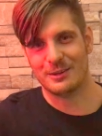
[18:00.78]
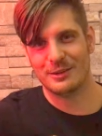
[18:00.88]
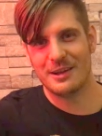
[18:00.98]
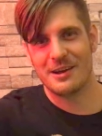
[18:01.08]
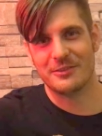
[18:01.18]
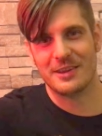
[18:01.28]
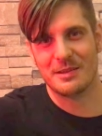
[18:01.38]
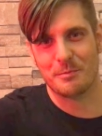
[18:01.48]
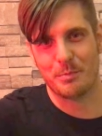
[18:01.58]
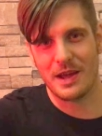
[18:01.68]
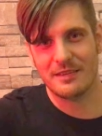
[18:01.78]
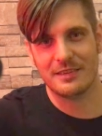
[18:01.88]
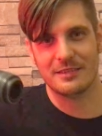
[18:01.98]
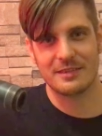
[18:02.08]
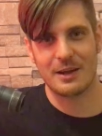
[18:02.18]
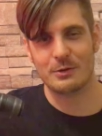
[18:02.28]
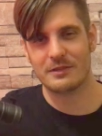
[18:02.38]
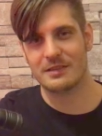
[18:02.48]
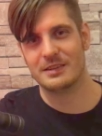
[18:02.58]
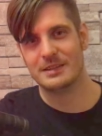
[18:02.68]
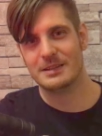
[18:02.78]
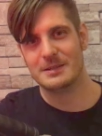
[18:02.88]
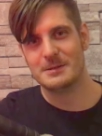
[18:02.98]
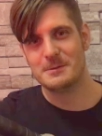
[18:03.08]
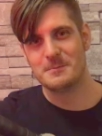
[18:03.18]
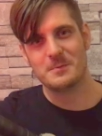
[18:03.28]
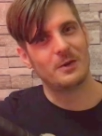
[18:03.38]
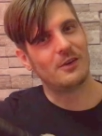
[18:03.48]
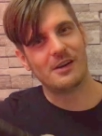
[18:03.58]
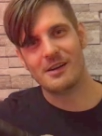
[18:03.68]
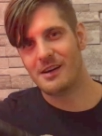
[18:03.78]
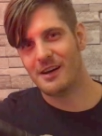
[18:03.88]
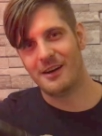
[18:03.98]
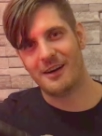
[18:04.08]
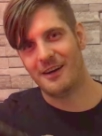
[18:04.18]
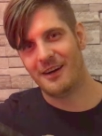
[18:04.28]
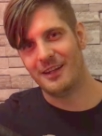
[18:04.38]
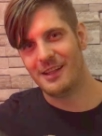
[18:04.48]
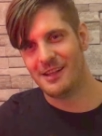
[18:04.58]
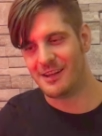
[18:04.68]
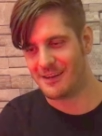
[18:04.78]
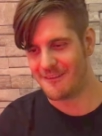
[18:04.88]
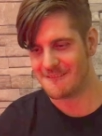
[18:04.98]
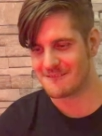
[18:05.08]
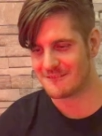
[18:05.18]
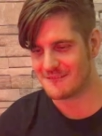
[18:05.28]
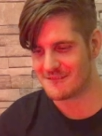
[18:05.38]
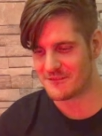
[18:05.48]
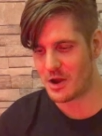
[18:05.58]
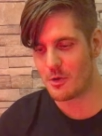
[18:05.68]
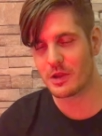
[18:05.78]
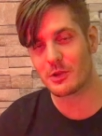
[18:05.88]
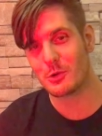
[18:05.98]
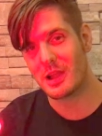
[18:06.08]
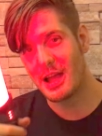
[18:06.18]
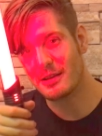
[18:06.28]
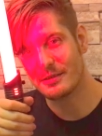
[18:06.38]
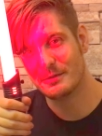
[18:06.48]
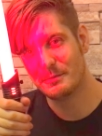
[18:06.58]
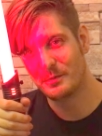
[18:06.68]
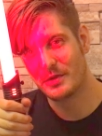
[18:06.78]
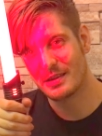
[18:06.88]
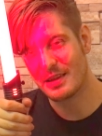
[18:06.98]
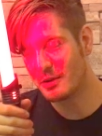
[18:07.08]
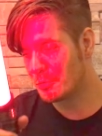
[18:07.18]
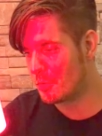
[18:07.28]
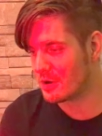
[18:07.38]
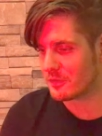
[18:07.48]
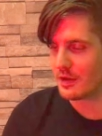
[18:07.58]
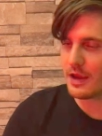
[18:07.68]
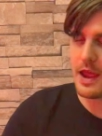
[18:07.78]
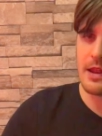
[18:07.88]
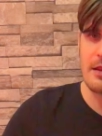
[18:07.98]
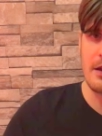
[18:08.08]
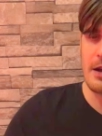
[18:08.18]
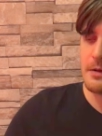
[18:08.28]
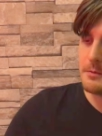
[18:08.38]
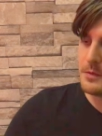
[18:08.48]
Love that bassy sound. Ah, very cool, guys. Thanks for watching, and uh,